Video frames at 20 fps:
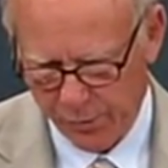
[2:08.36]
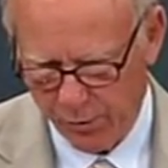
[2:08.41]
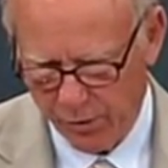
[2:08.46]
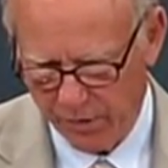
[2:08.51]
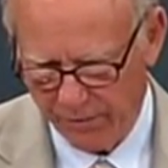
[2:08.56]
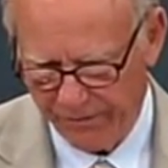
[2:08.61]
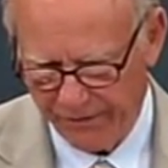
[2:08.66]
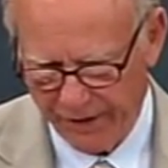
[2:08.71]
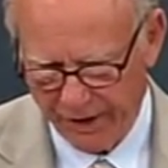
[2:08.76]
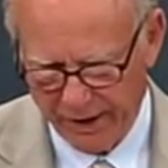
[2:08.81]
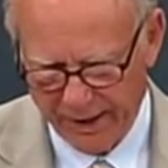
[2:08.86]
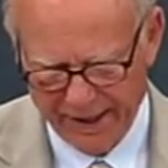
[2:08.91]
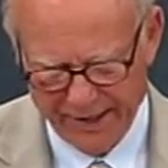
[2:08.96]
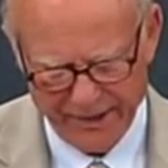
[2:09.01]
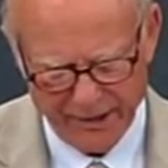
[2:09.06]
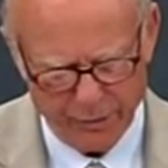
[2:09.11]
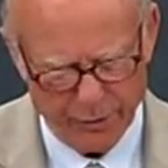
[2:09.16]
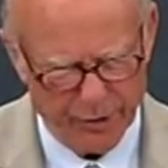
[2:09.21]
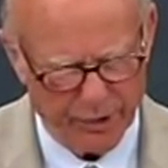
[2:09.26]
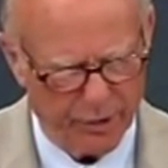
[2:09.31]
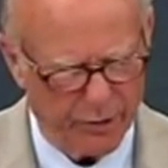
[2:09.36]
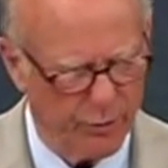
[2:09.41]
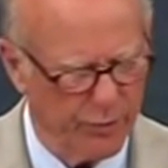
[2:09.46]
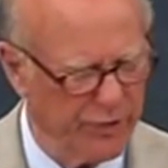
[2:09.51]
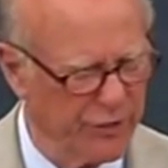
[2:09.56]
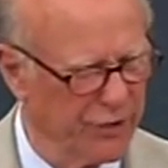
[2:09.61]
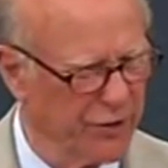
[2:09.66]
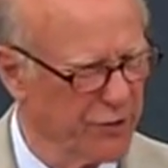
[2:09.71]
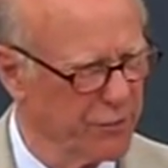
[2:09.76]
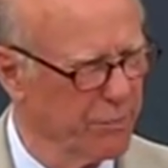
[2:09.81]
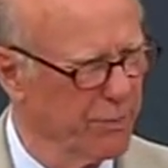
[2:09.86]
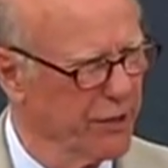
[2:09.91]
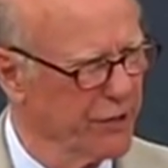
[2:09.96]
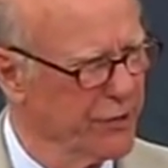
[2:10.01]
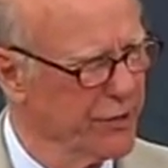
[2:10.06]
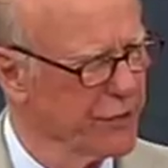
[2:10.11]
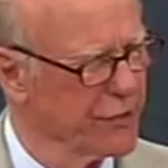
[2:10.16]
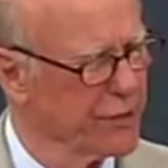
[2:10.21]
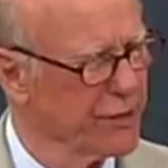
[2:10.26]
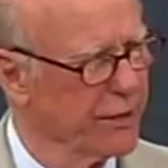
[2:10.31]
warfare. I think we ought to quit this
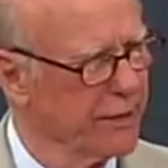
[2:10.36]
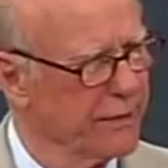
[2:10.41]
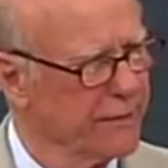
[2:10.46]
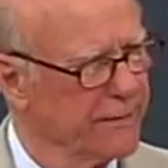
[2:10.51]
business.